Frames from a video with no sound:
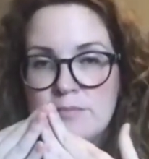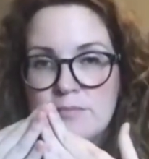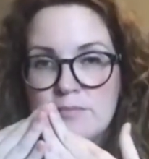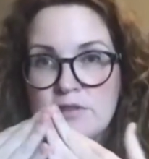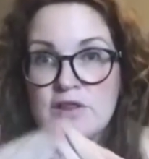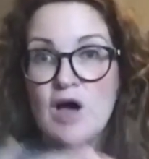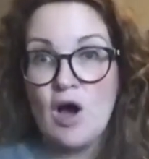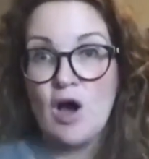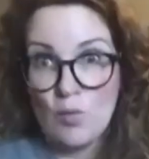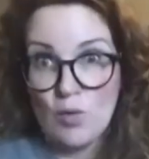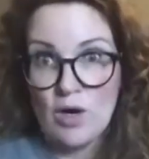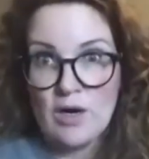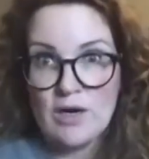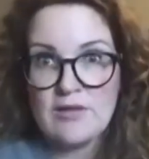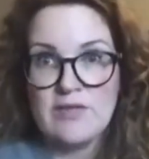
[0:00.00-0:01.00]
thought
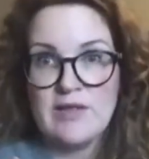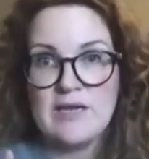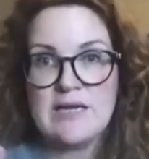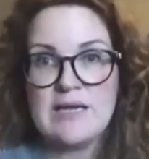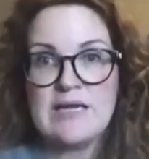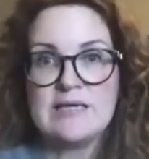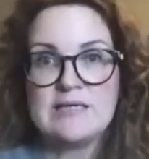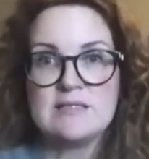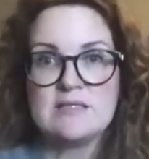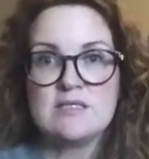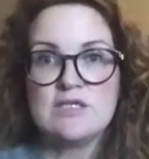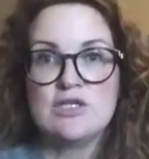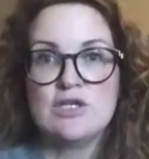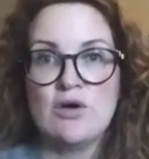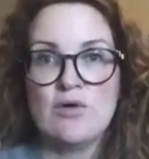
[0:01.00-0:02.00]
work than it is,
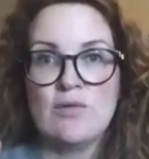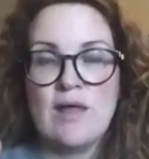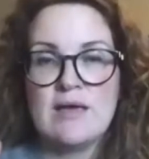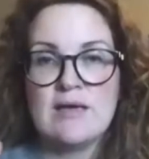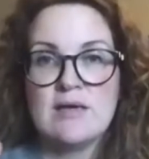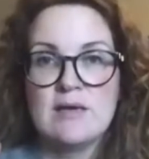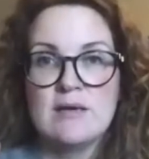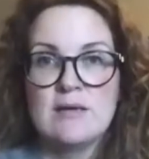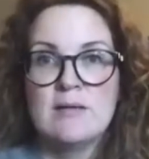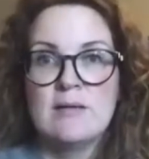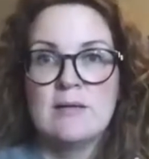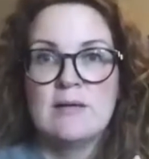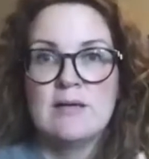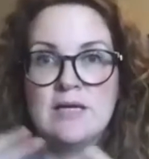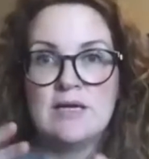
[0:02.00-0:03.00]
like,
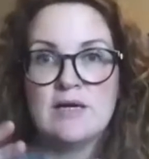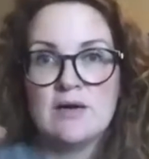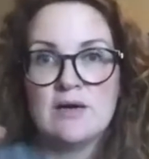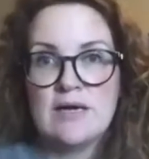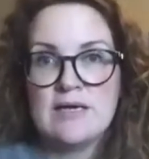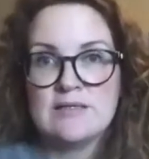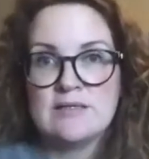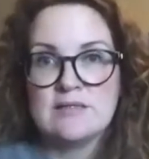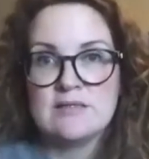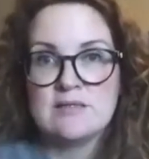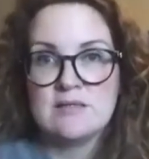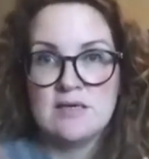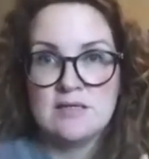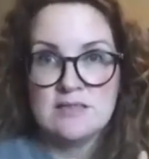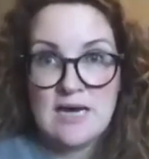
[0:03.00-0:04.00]
here is
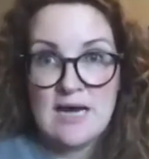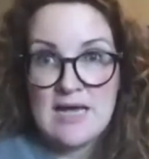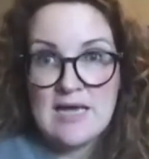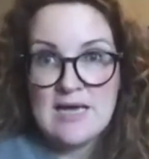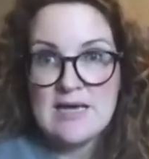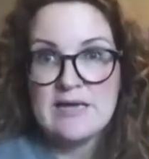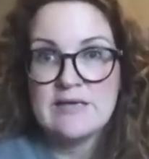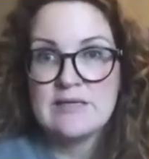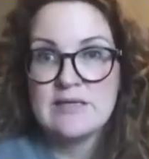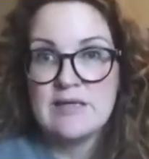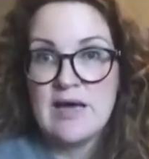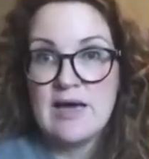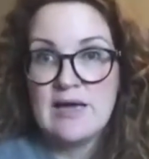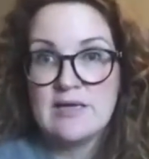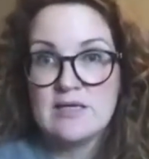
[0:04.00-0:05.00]
a diet
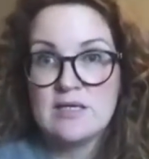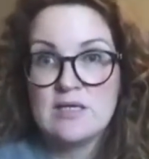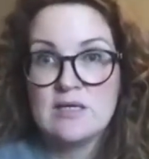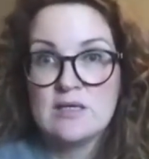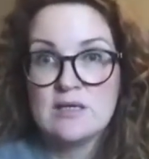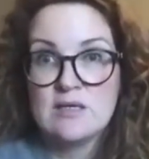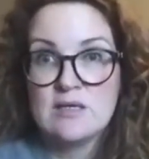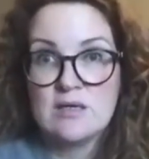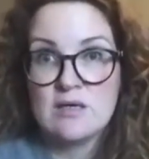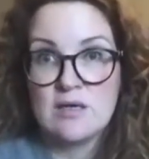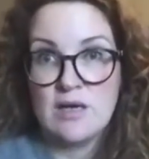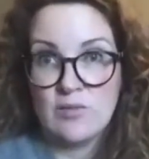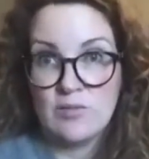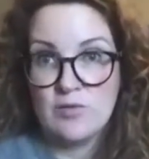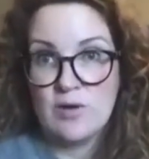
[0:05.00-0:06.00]
that could
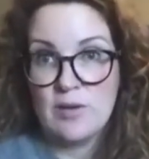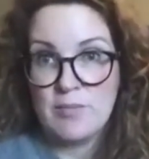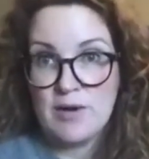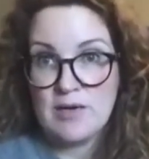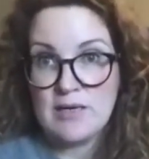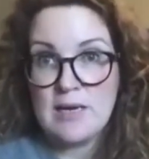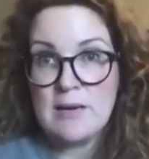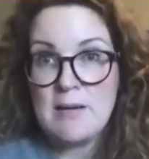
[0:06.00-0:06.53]
help you get pregnant.